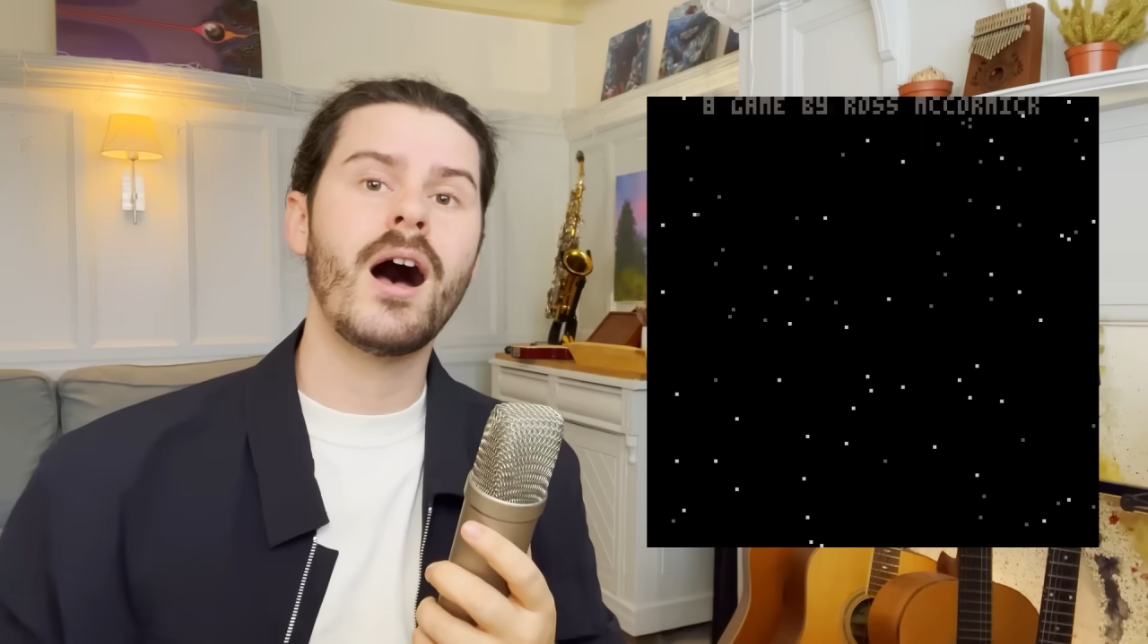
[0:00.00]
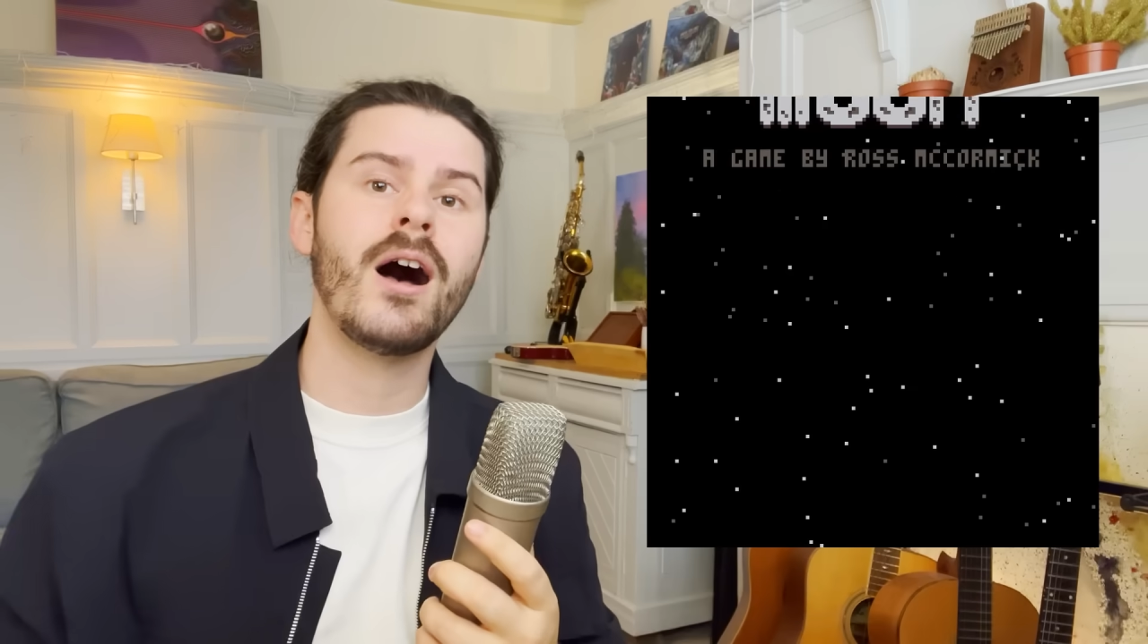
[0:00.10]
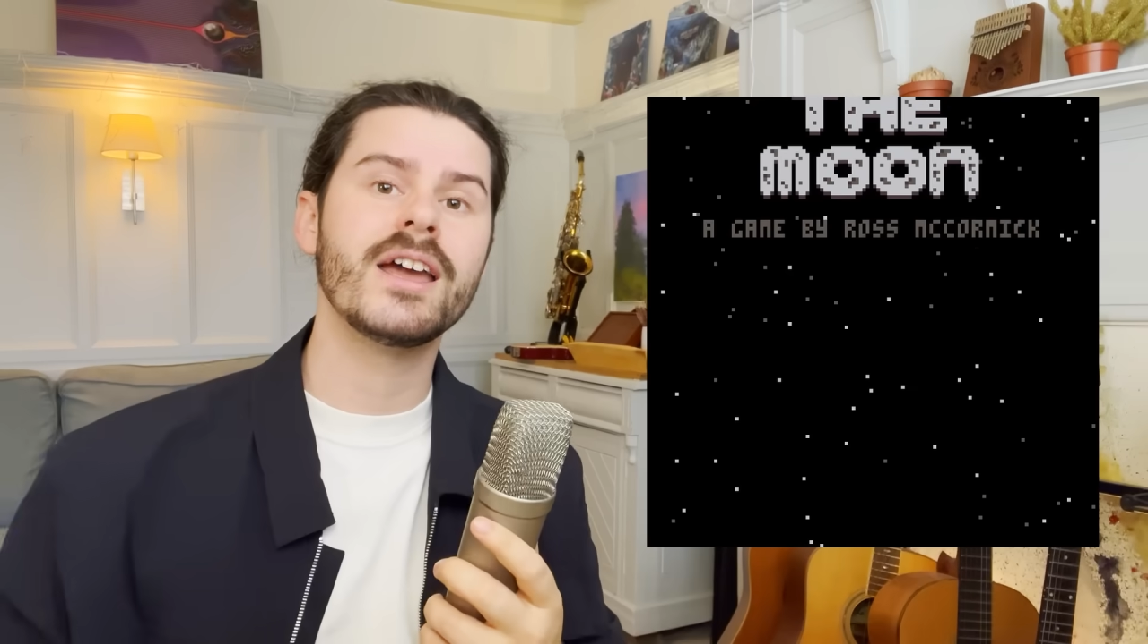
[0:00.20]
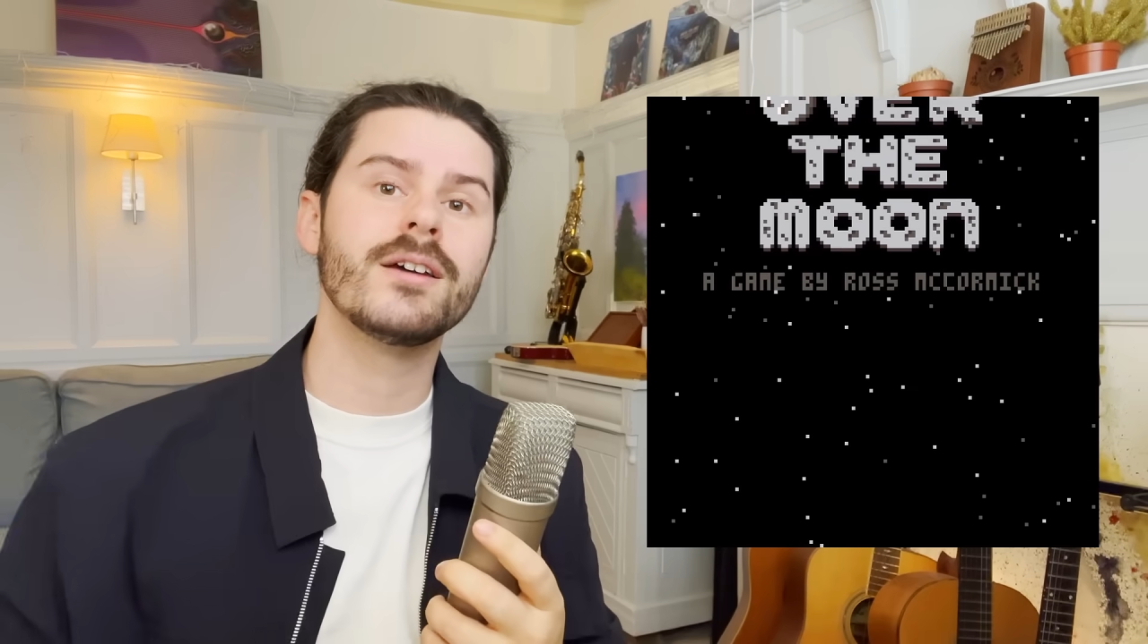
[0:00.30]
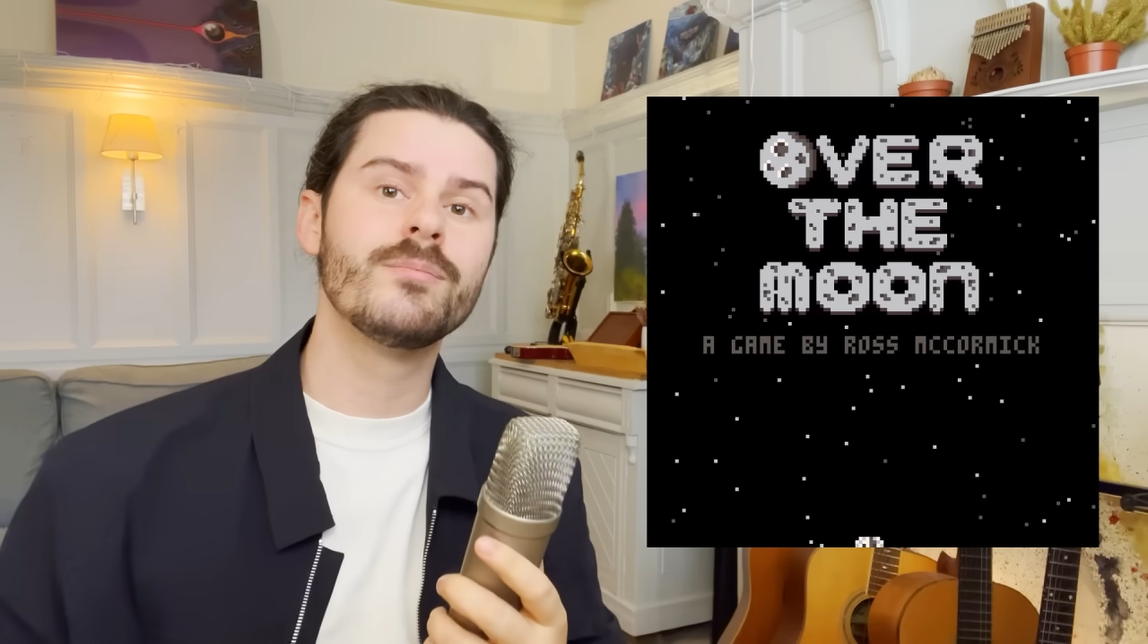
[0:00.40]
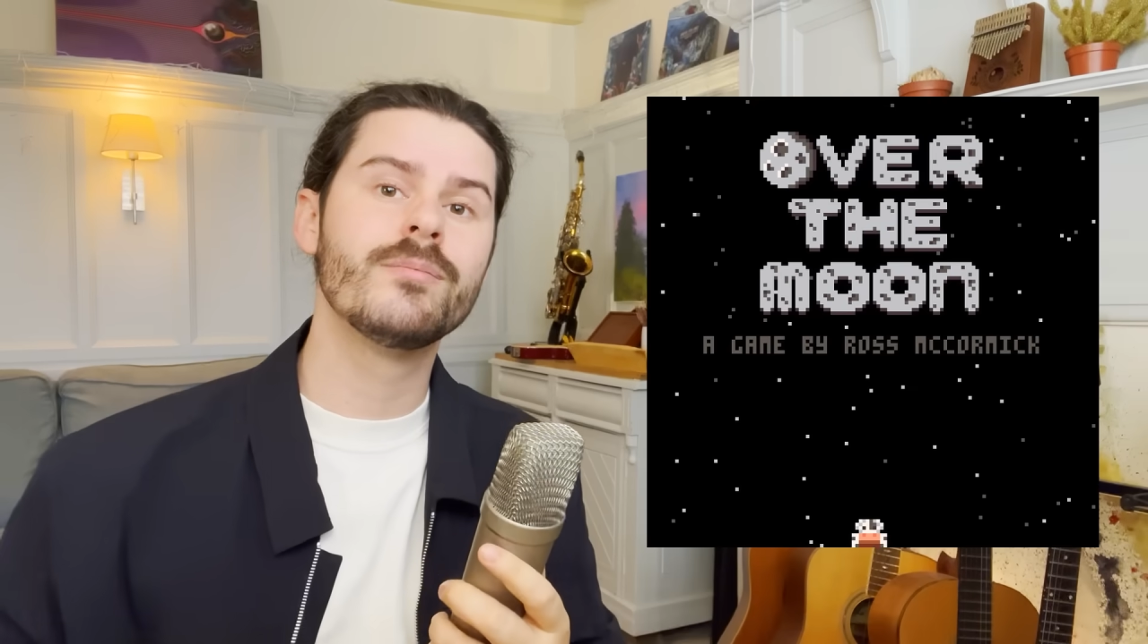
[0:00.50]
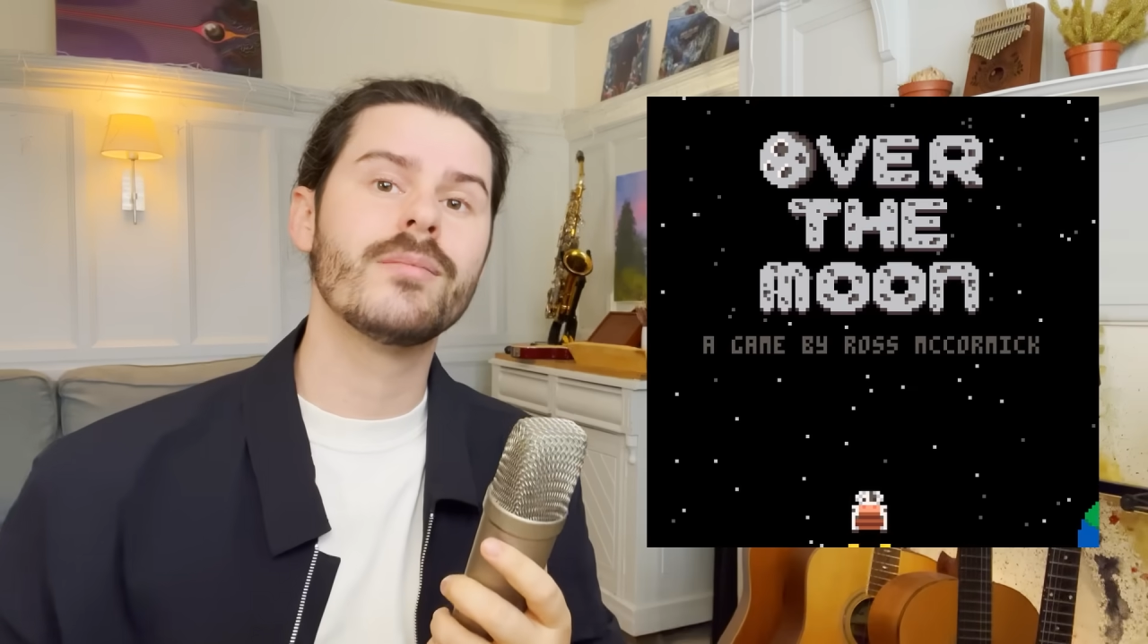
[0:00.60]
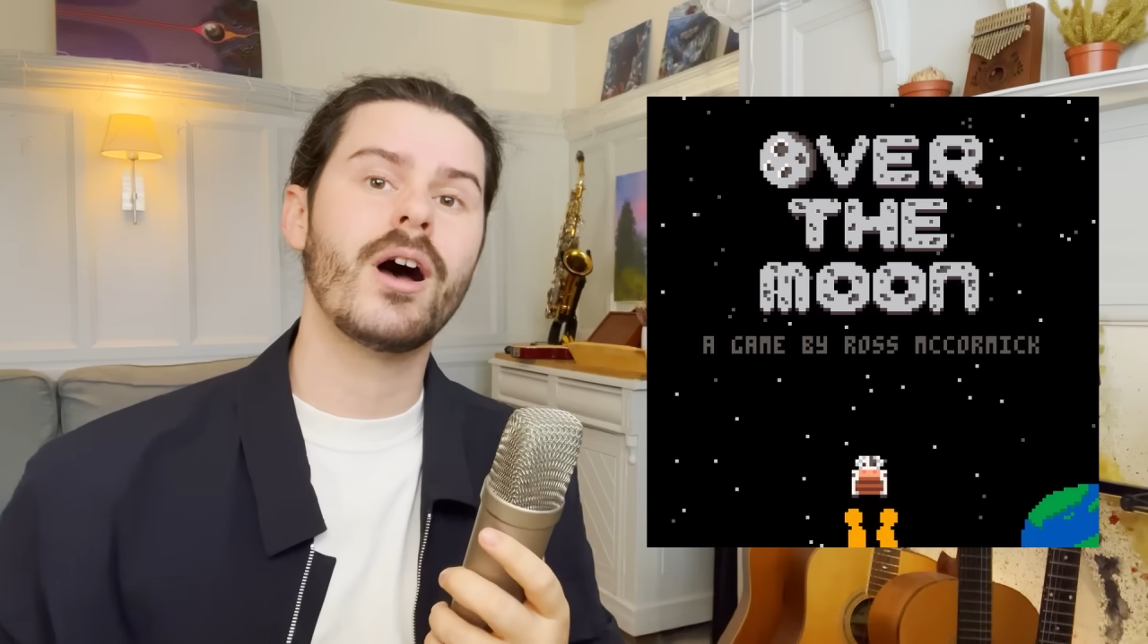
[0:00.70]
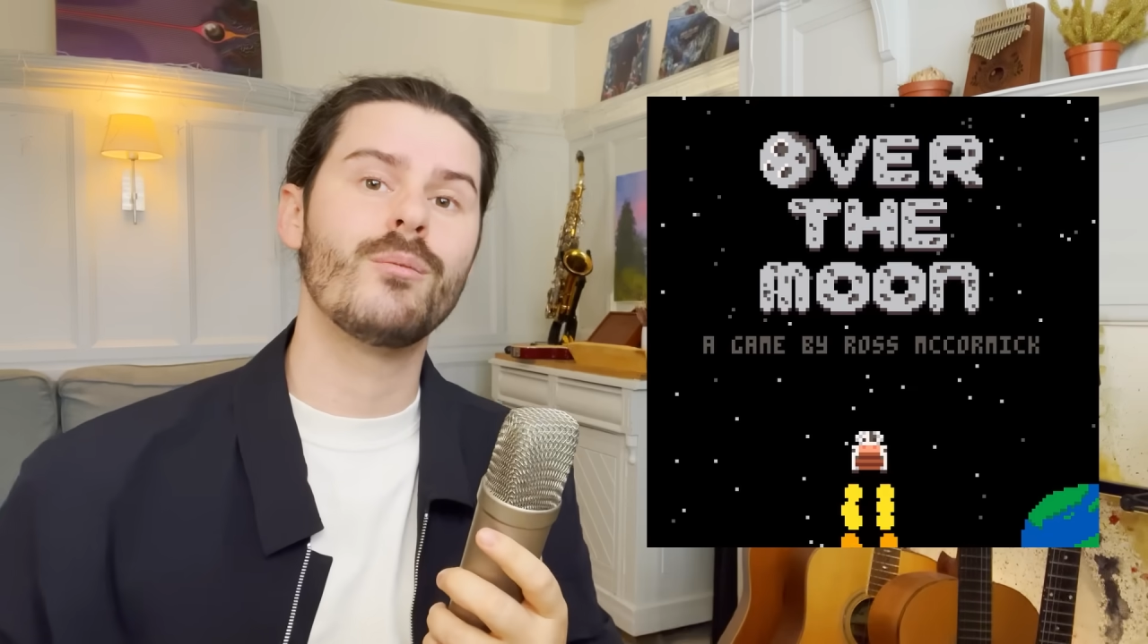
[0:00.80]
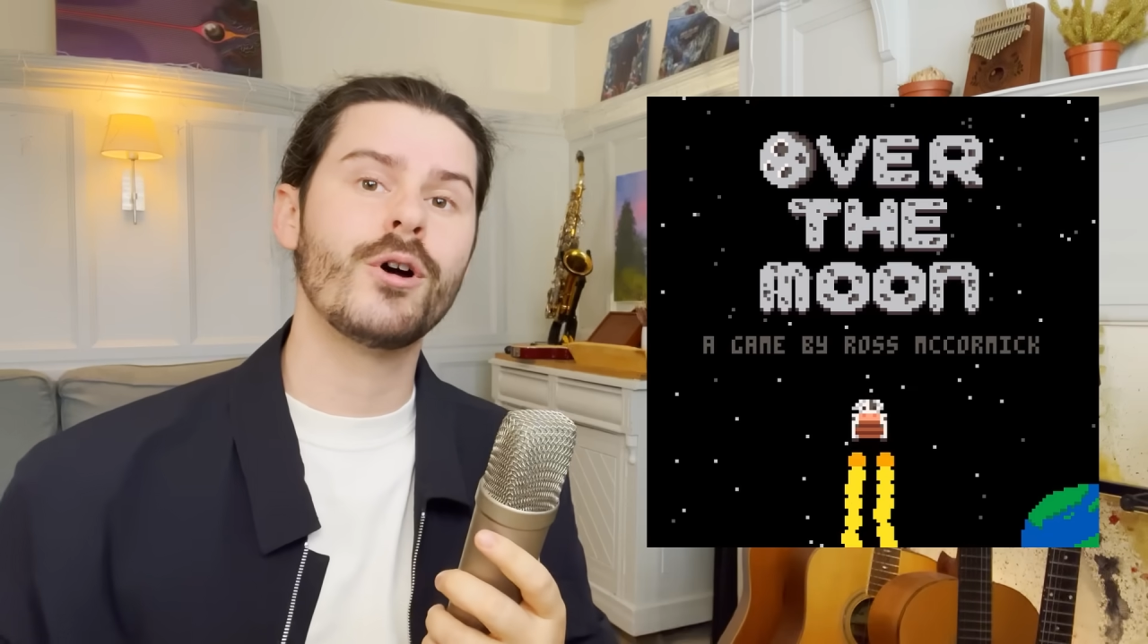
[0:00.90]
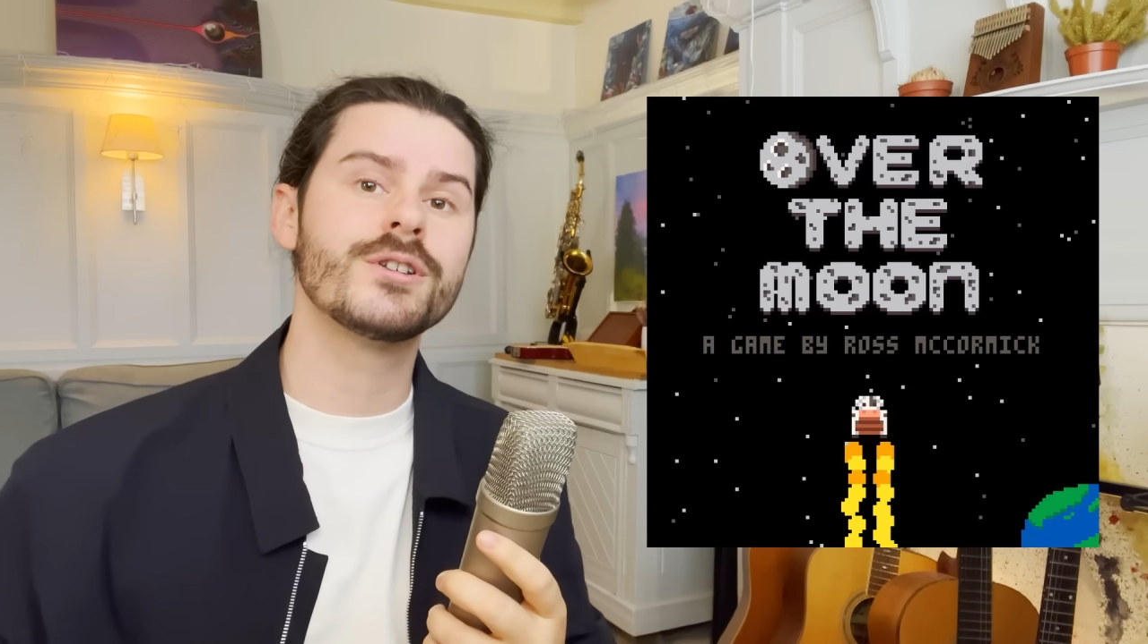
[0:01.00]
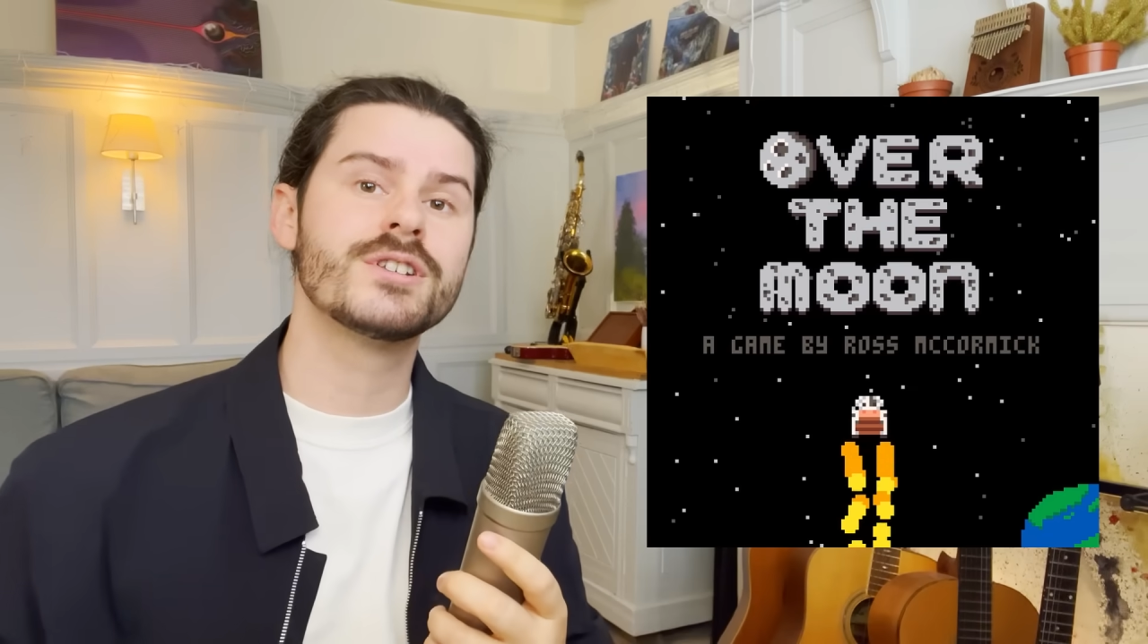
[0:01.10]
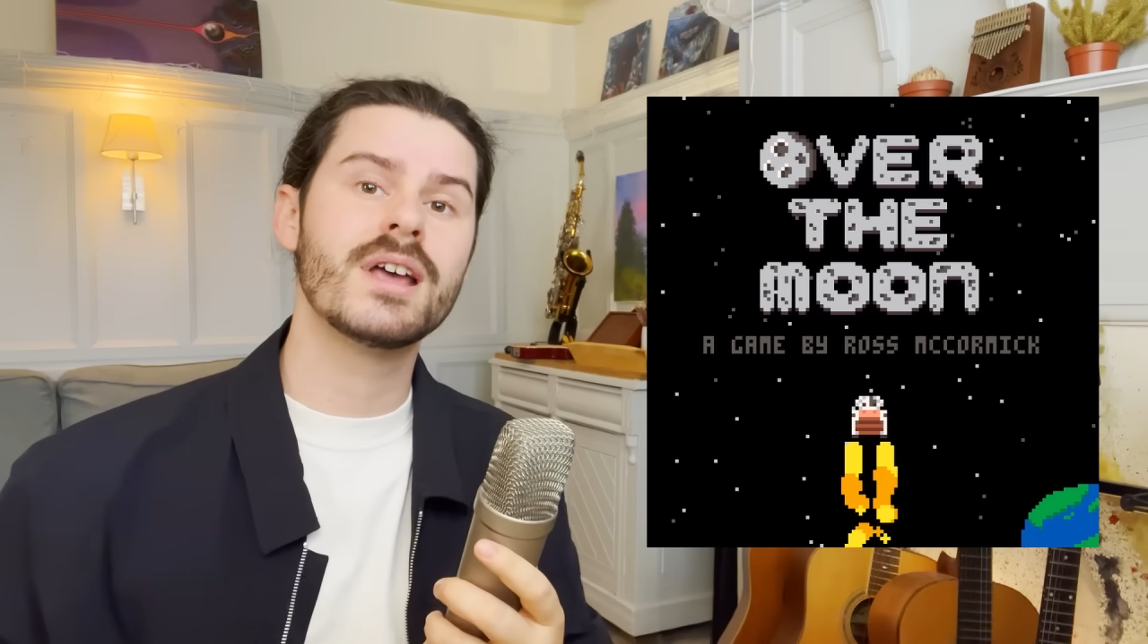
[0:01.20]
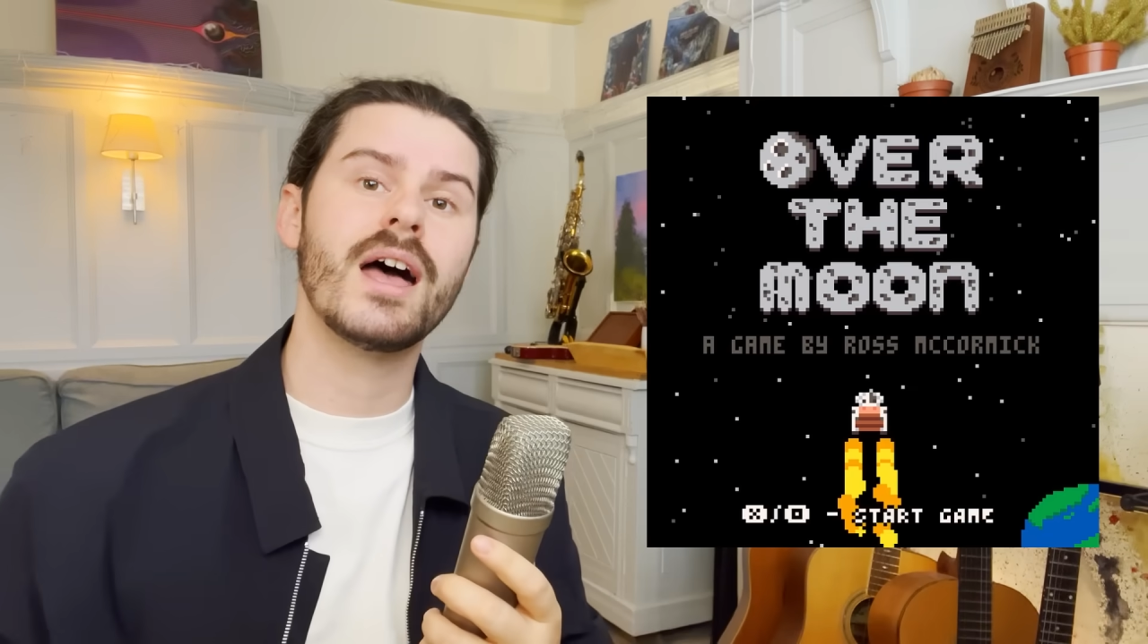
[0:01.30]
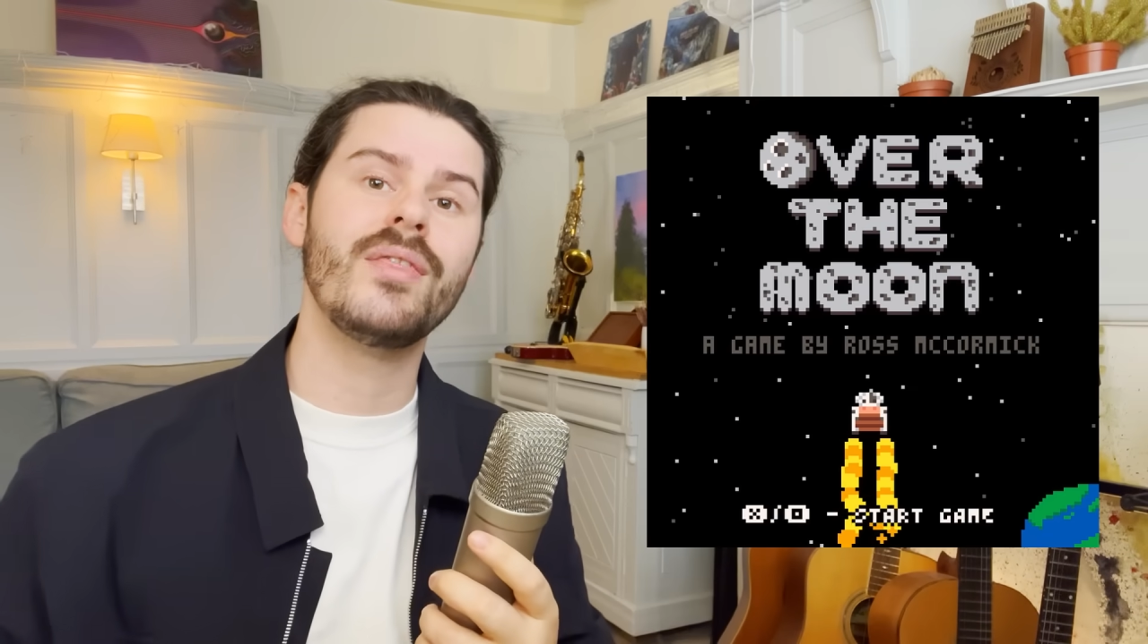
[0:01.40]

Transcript: Hi, I'm Ross,